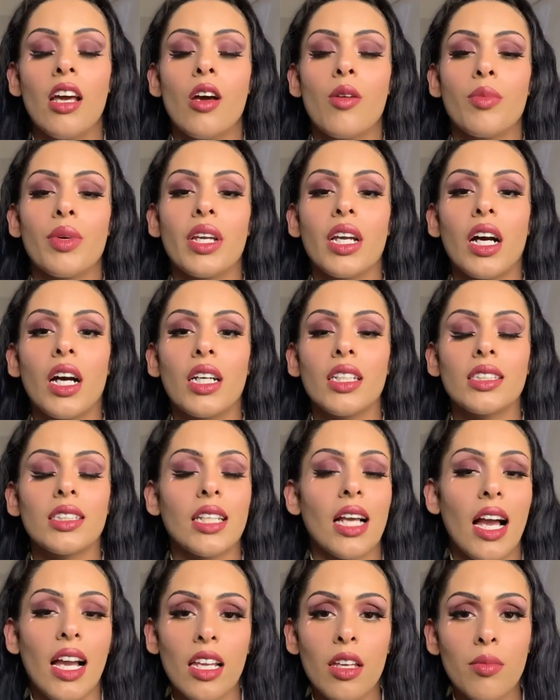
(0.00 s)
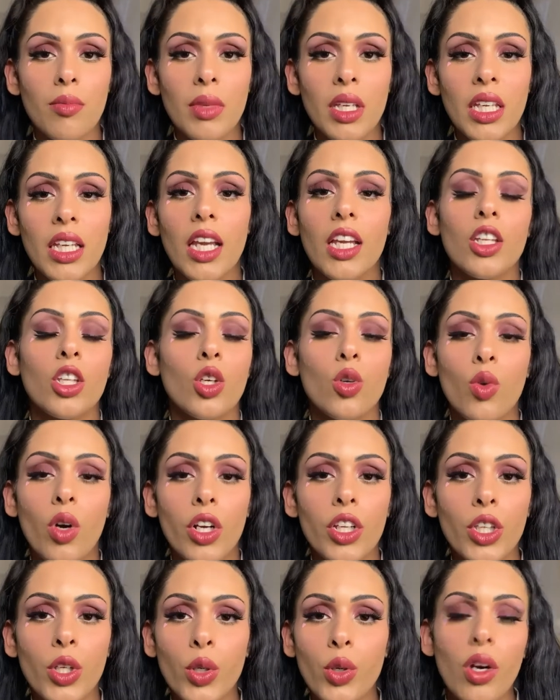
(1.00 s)
because I am me and you are
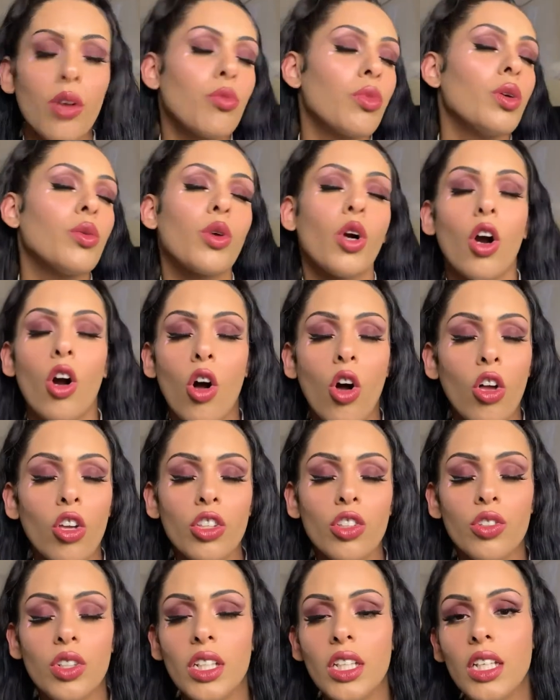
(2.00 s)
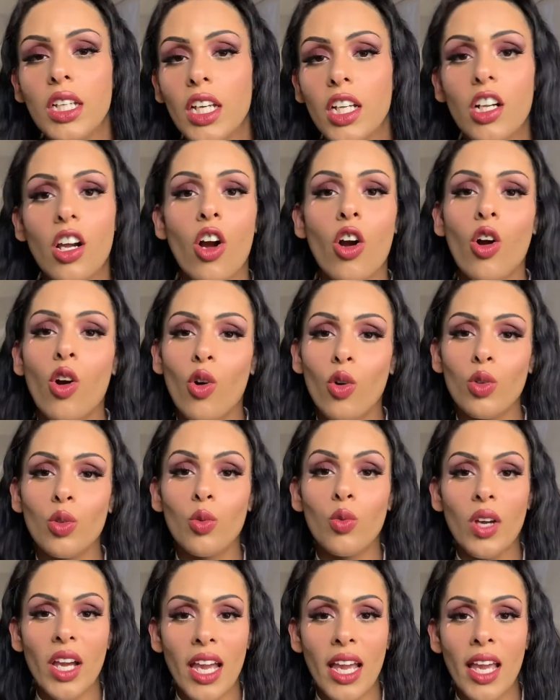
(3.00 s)
you, and we were all unique in our own
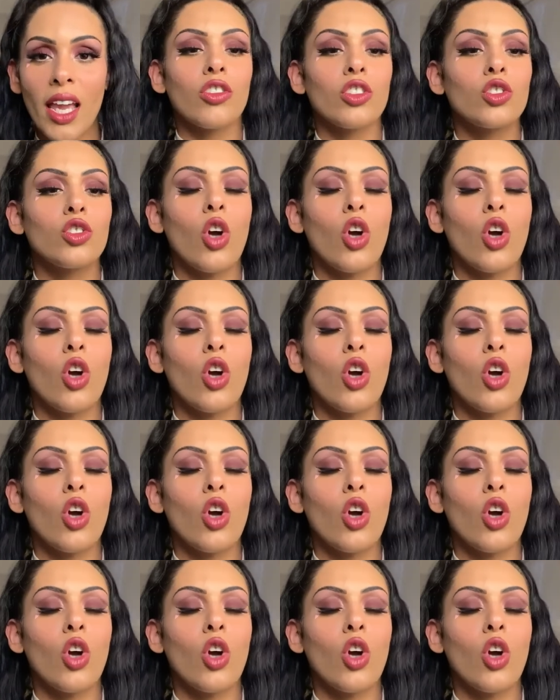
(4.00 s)
way.